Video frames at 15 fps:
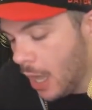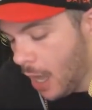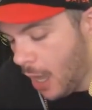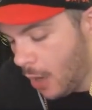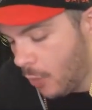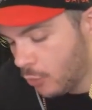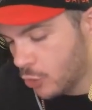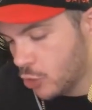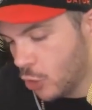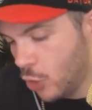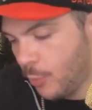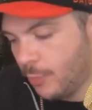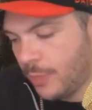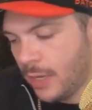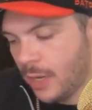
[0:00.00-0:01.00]
Will show
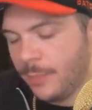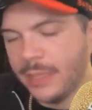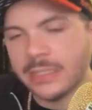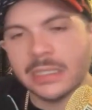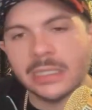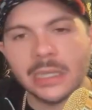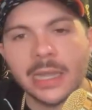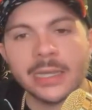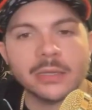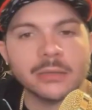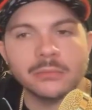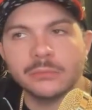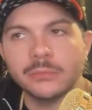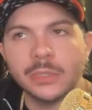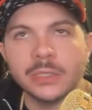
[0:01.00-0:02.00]
up there. Basically, like
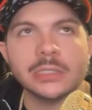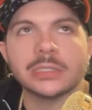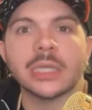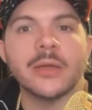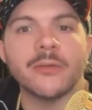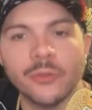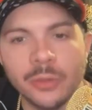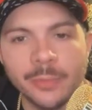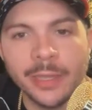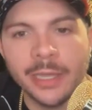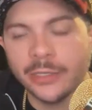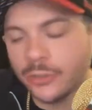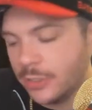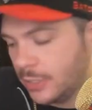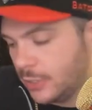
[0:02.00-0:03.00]
a discovery
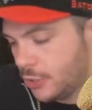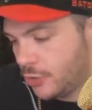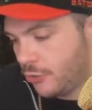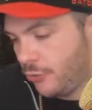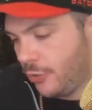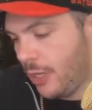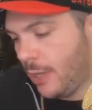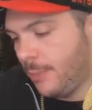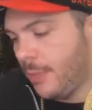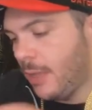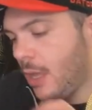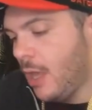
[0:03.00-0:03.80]
page on Instagram.